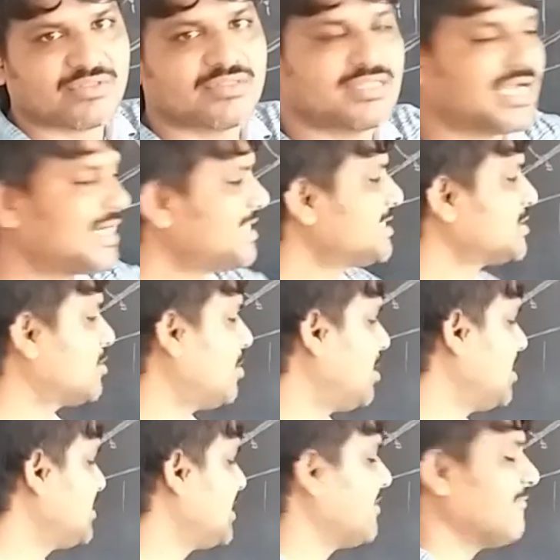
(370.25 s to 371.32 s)
that is
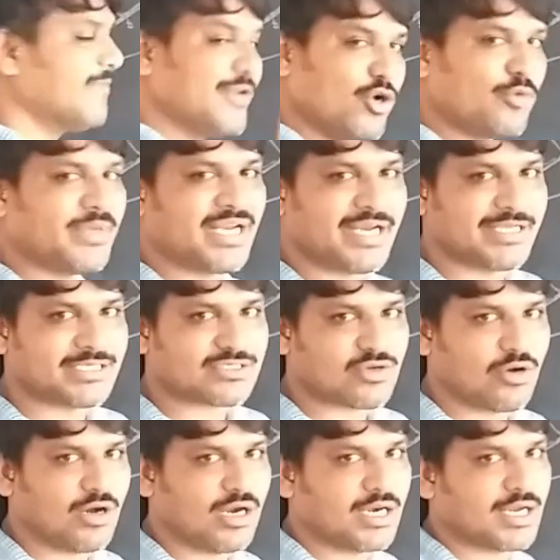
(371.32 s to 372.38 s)
called, that phenomenon is
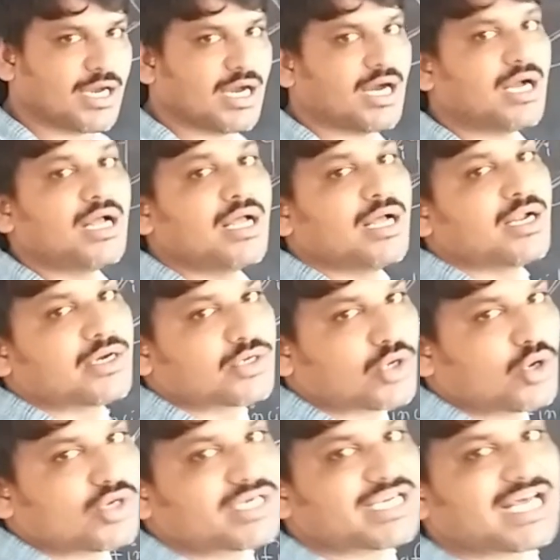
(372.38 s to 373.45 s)
called a
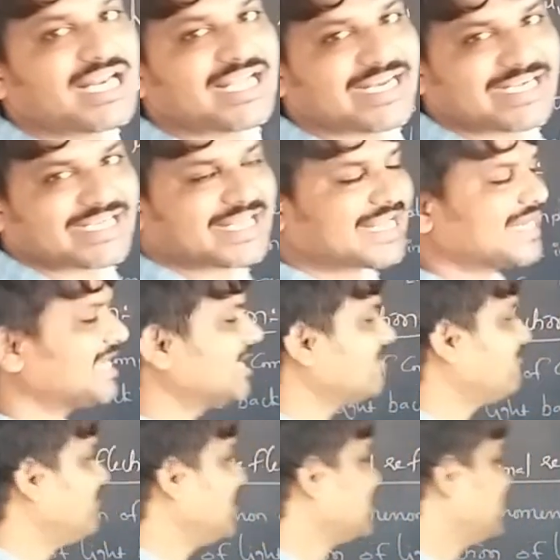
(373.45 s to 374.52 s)
total internal
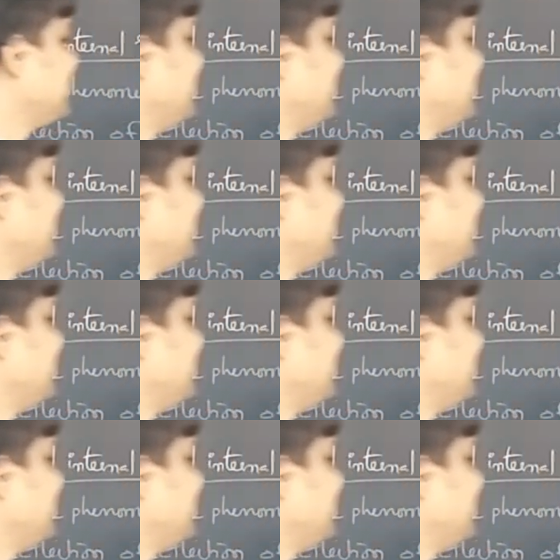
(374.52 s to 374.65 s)
reflection.